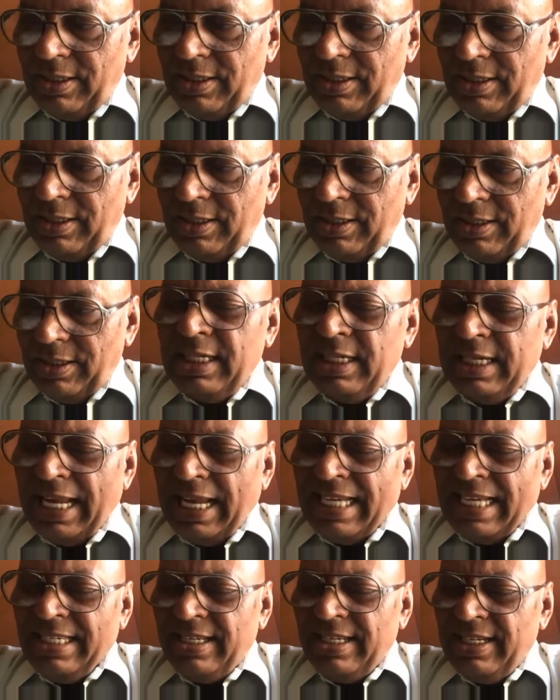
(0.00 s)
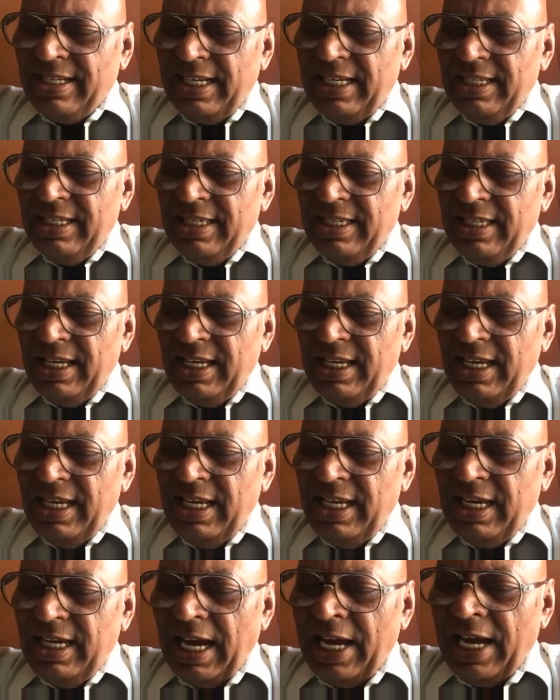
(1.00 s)
the test
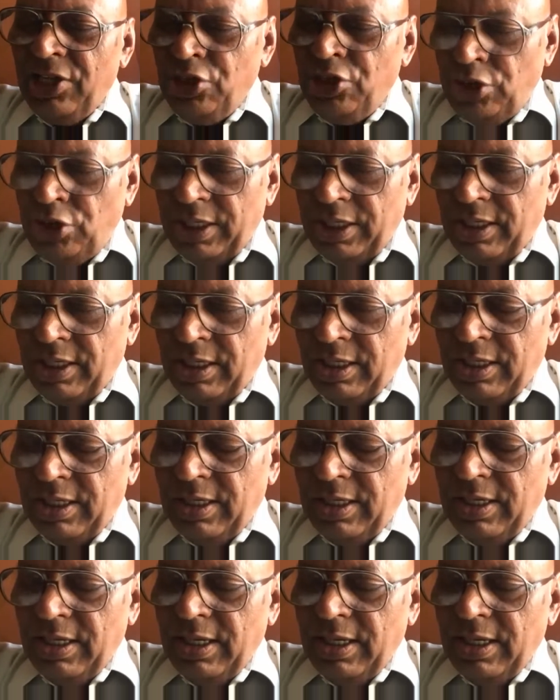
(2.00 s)
is the engine.